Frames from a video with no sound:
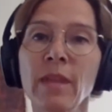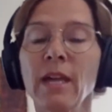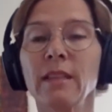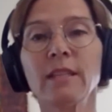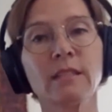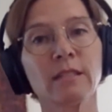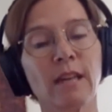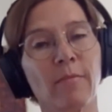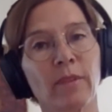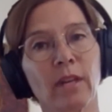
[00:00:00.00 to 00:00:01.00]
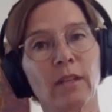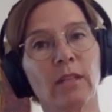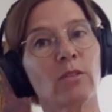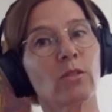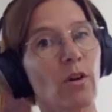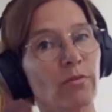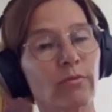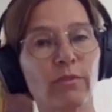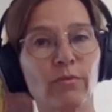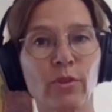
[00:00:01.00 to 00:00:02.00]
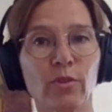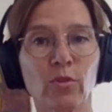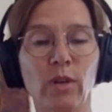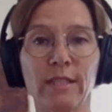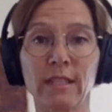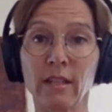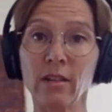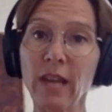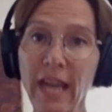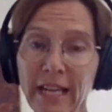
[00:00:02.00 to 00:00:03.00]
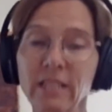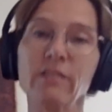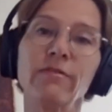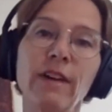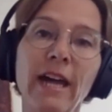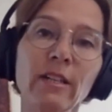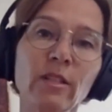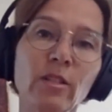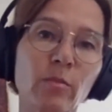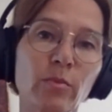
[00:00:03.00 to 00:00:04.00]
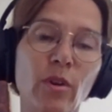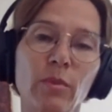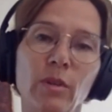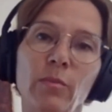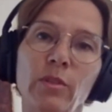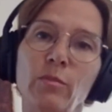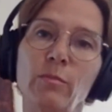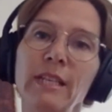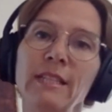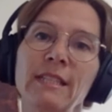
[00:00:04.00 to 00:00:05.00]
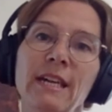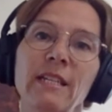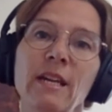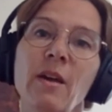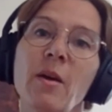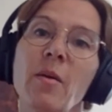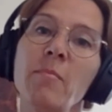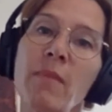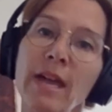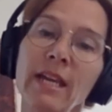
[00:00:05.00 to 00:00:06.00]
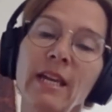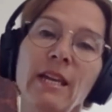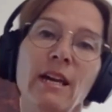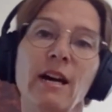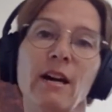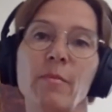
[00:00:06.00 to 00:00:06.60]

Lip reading: This is something that is often referred to as a collective action problem, which means that many